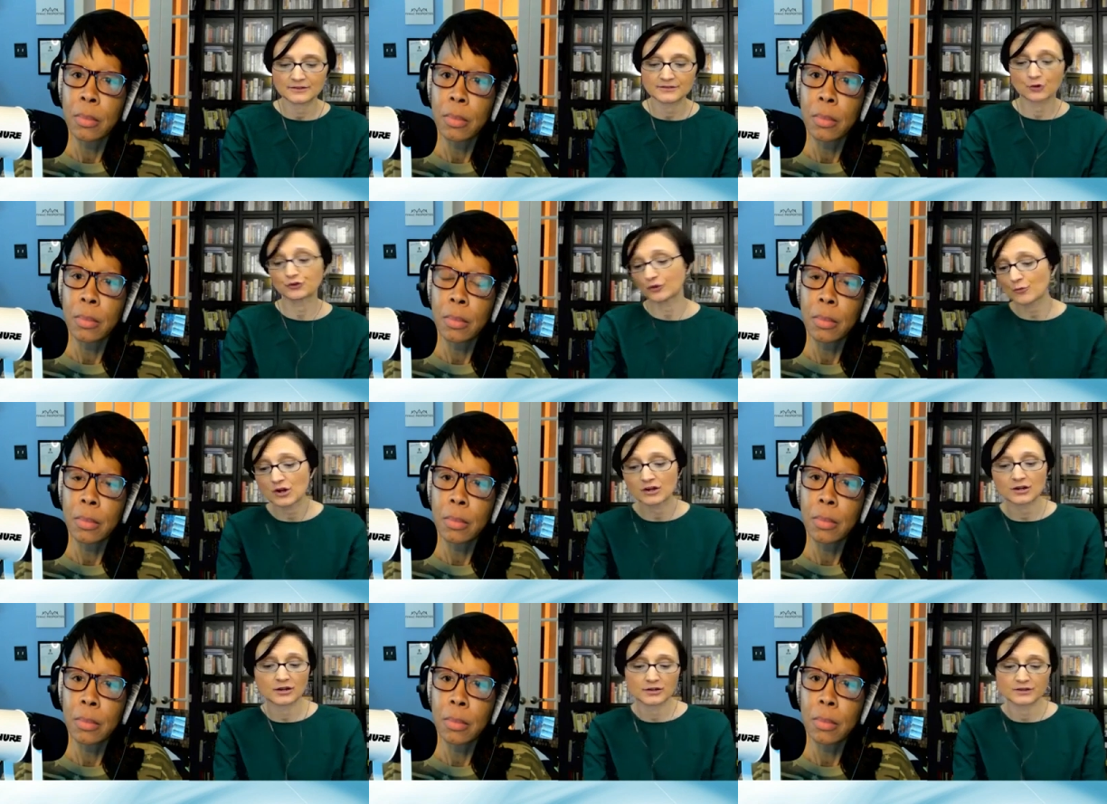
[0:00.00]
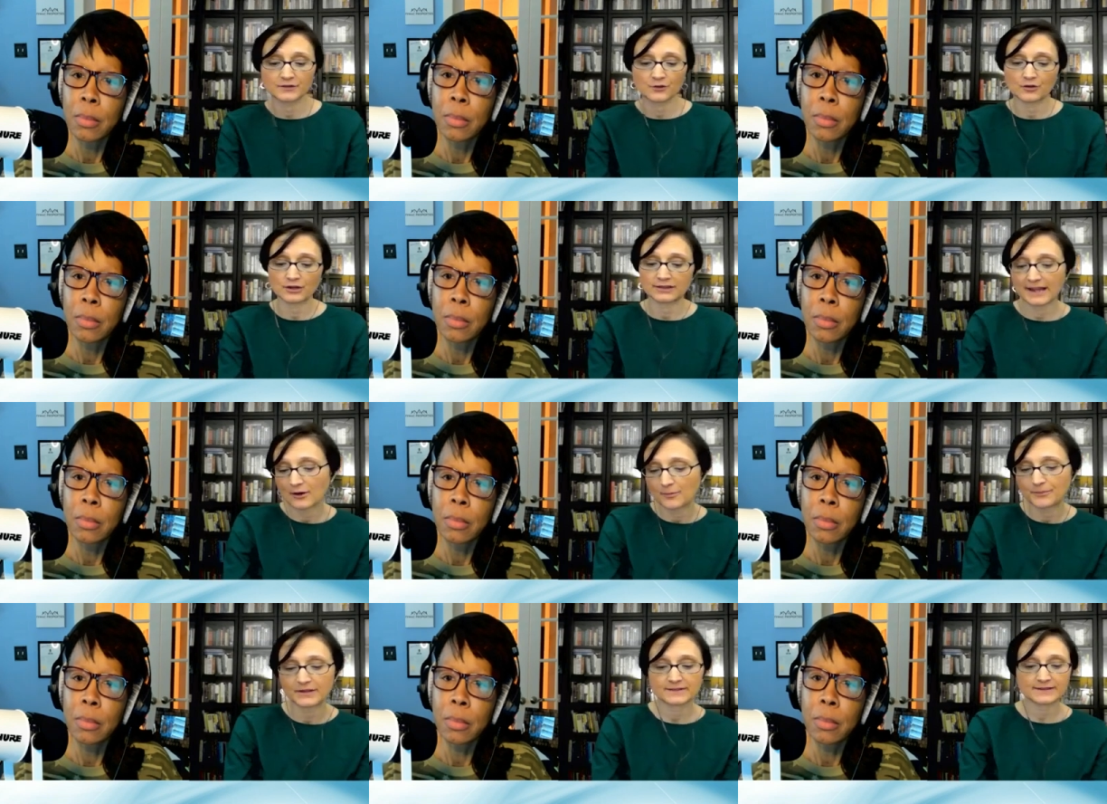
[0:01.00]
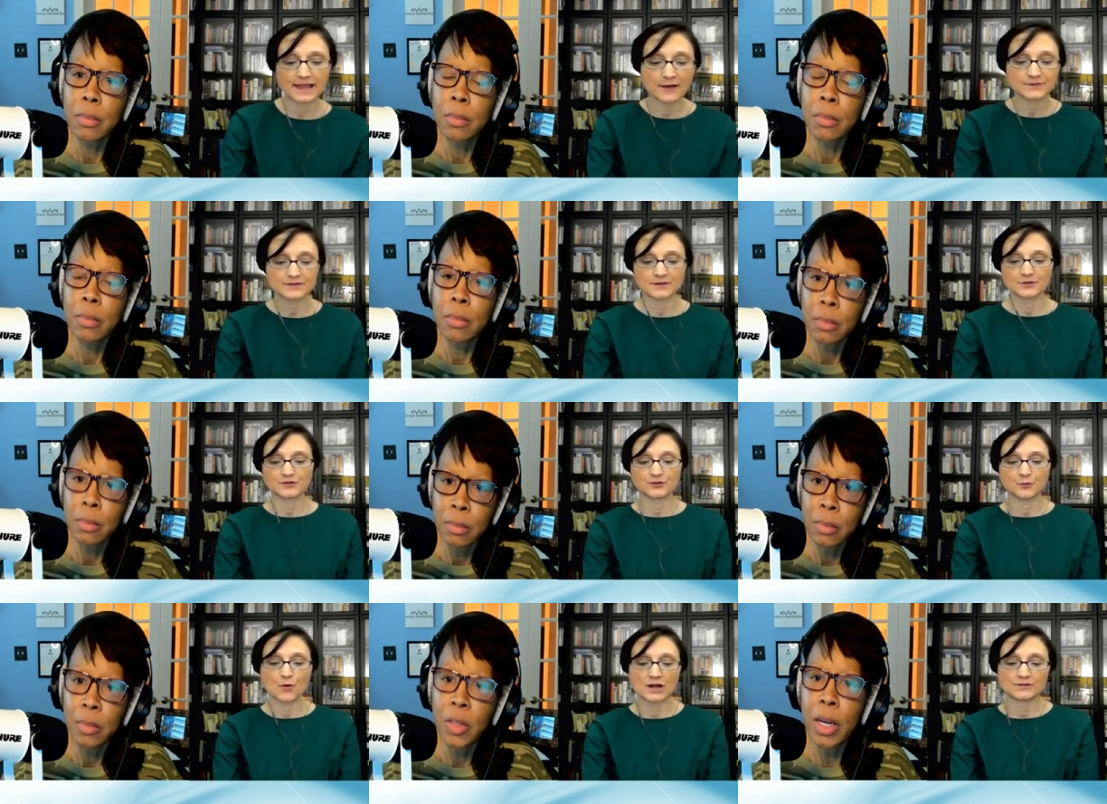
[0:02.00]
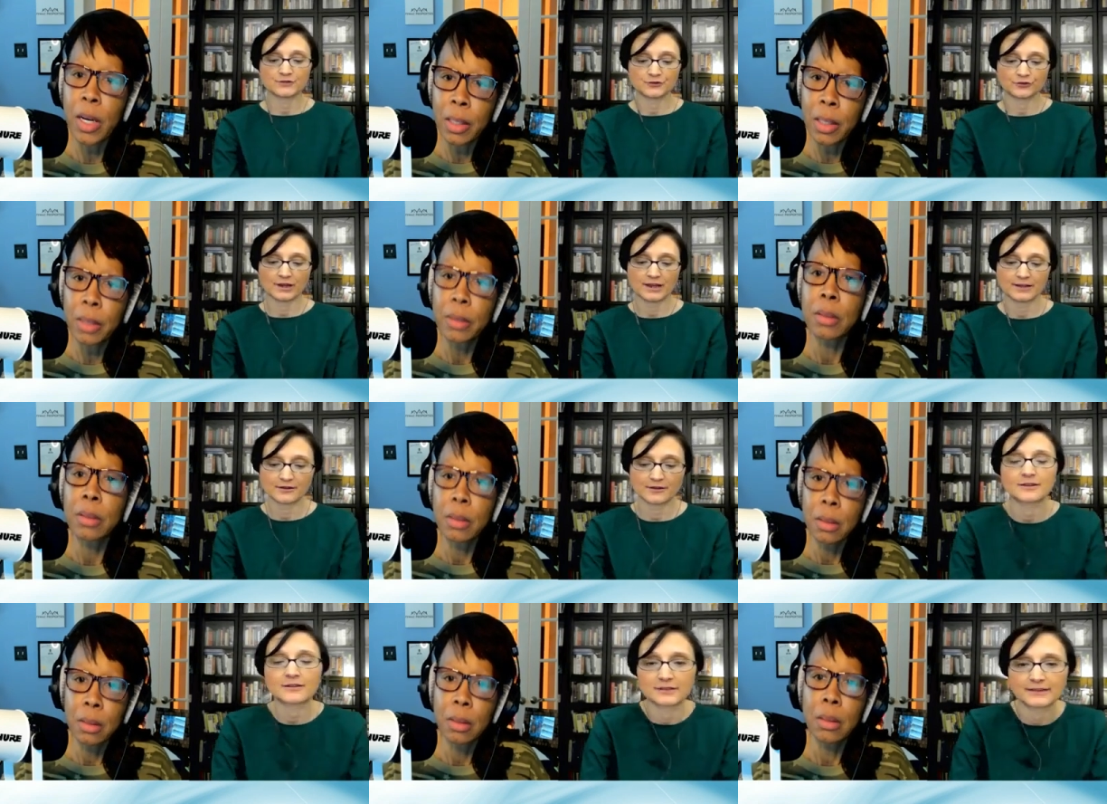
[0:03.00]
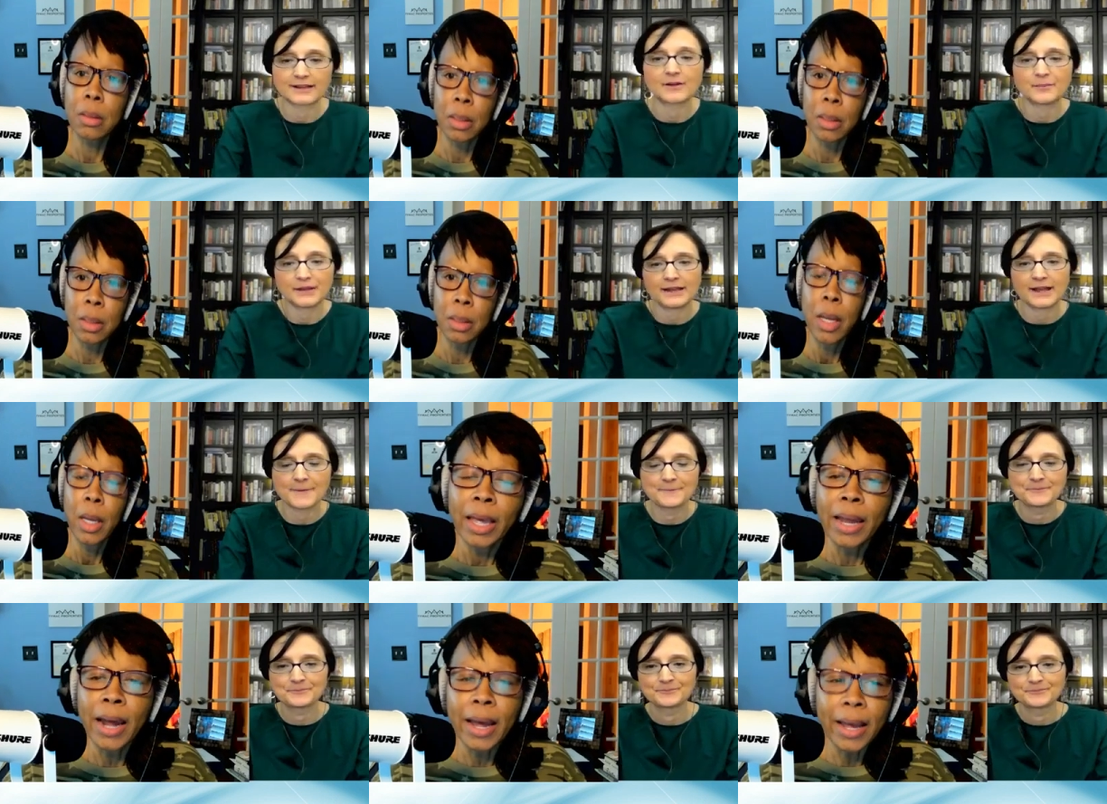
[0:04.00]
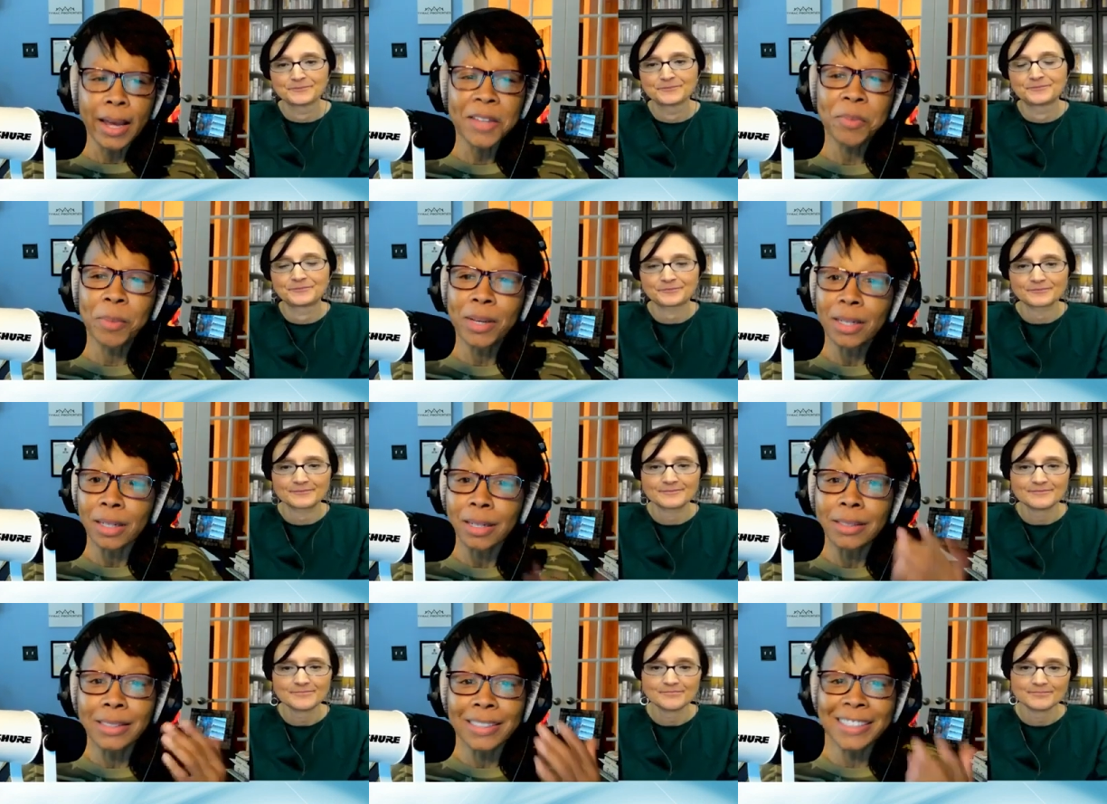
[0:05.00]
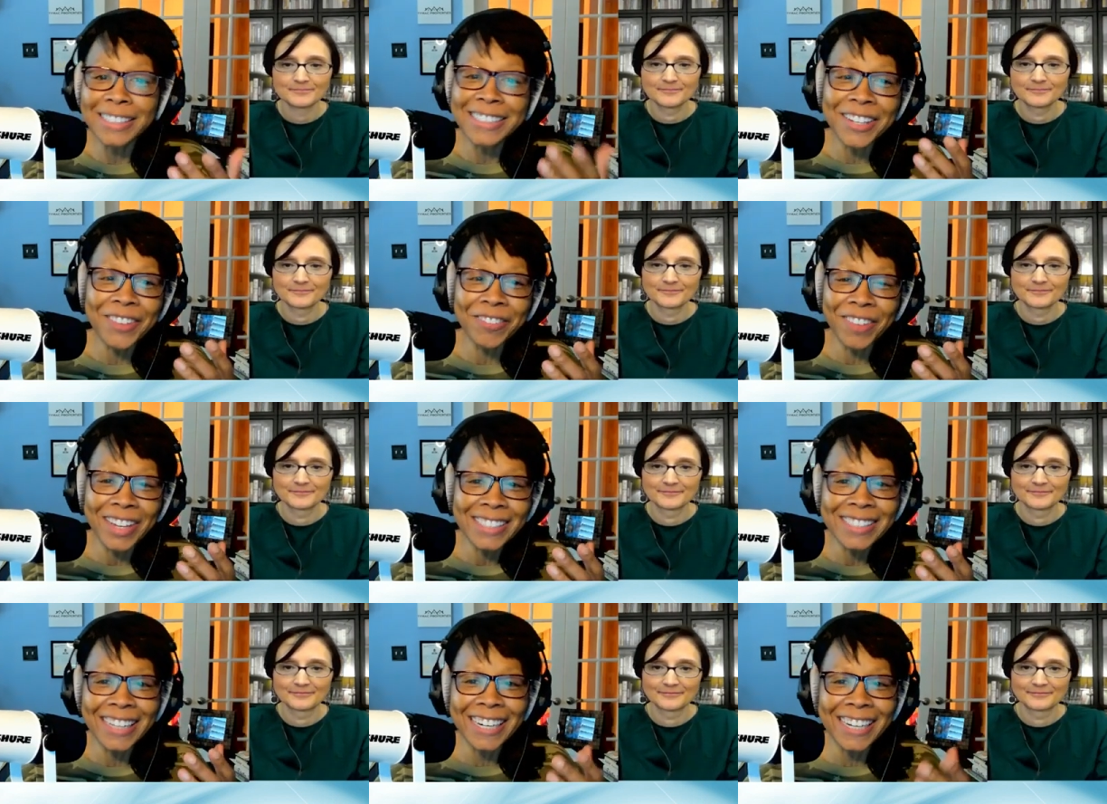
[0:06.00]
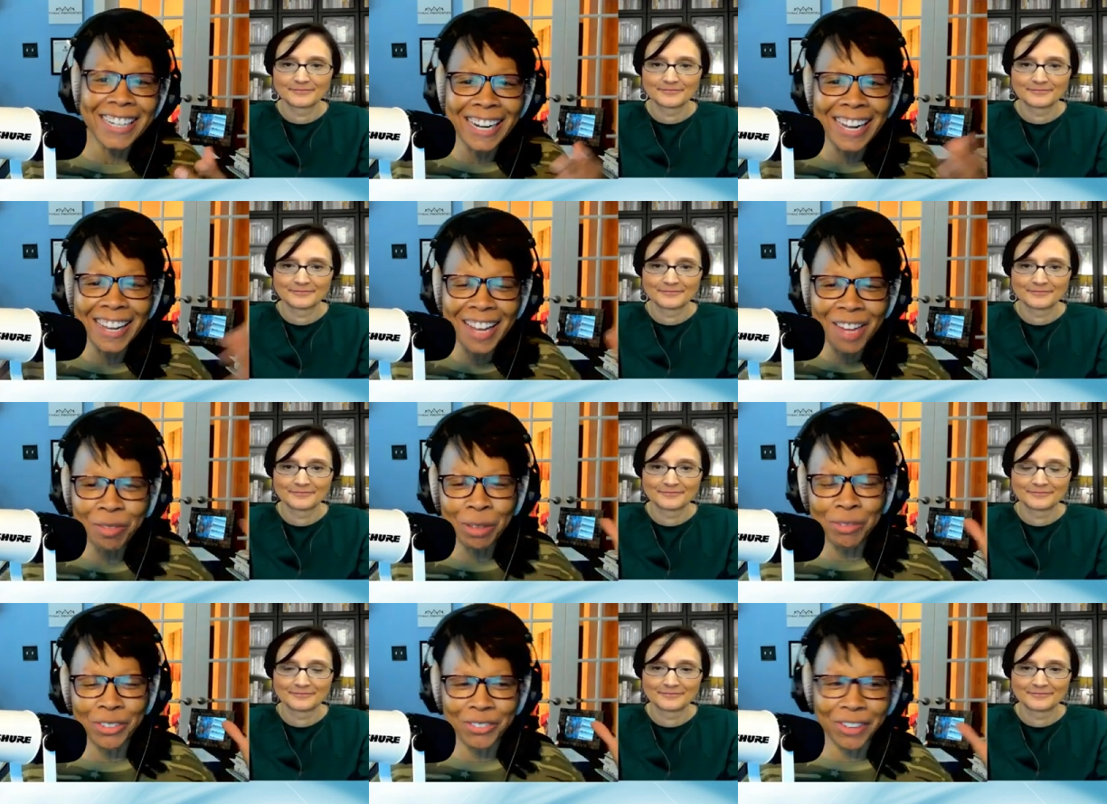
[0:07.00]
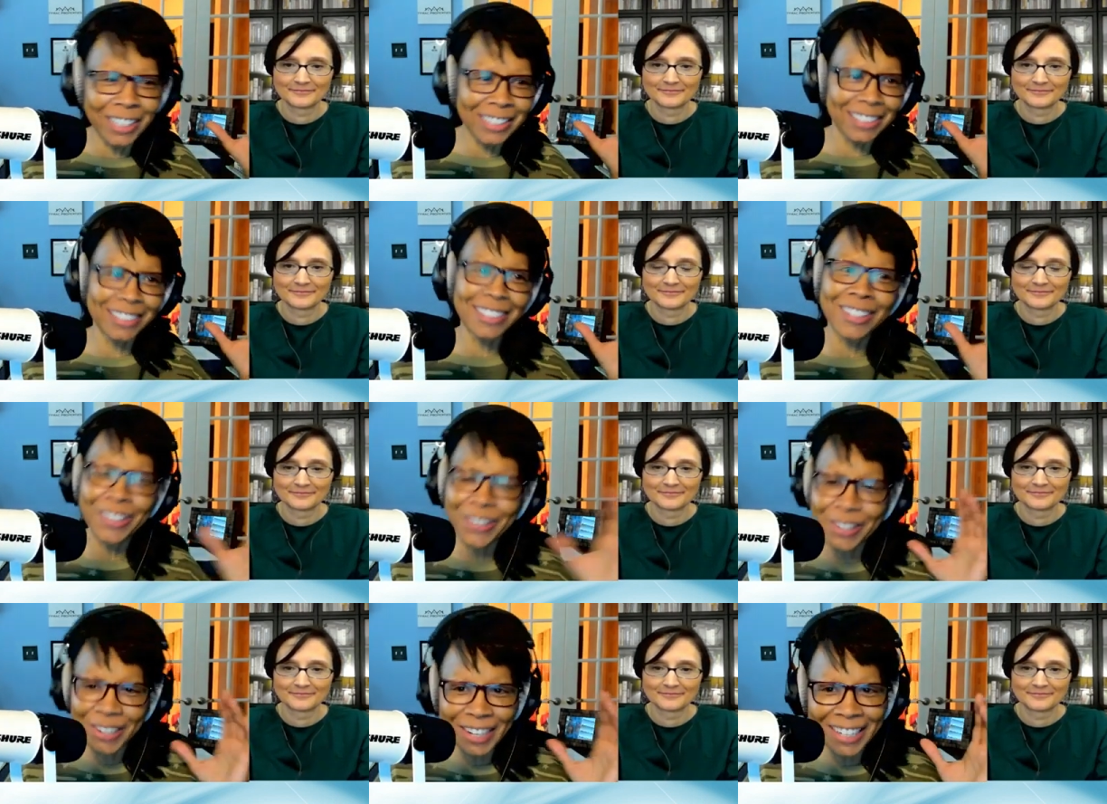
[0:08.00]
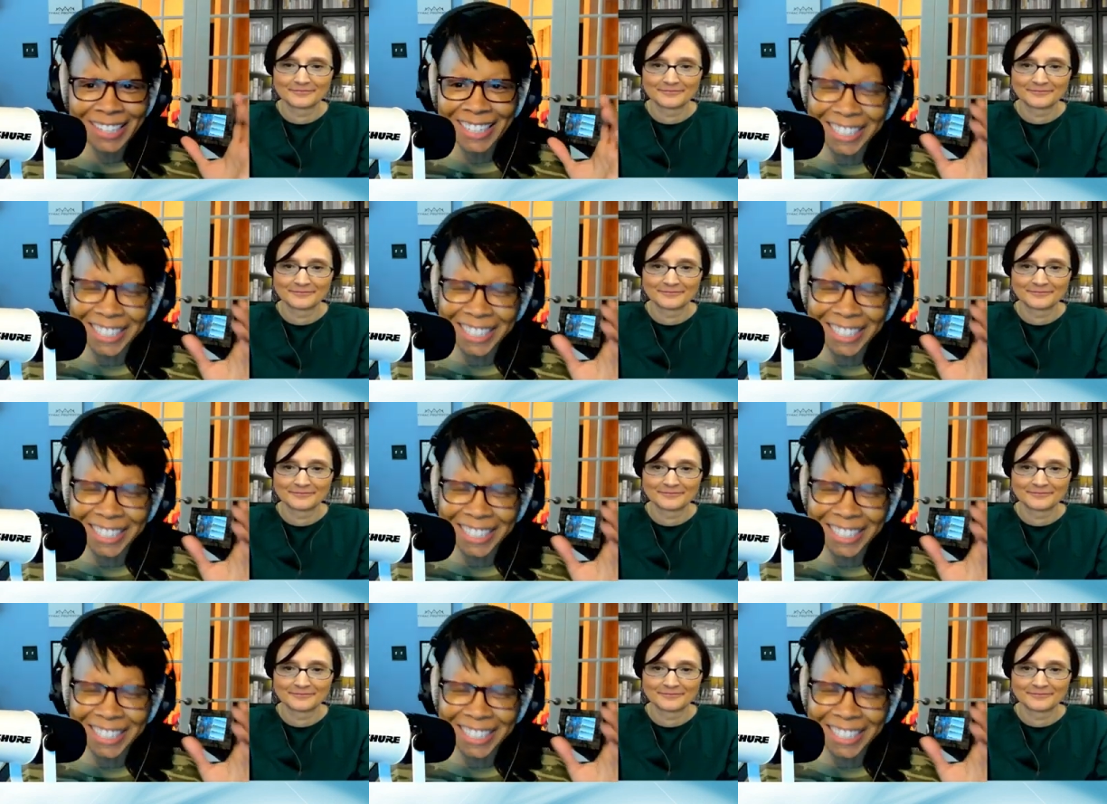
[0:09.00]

Speaker 1: social workers or therapists, counselors who want to
Speaker 2: train in critical therapy. Yeah. And I ask because this is so fascinating. I'm a voracious learner,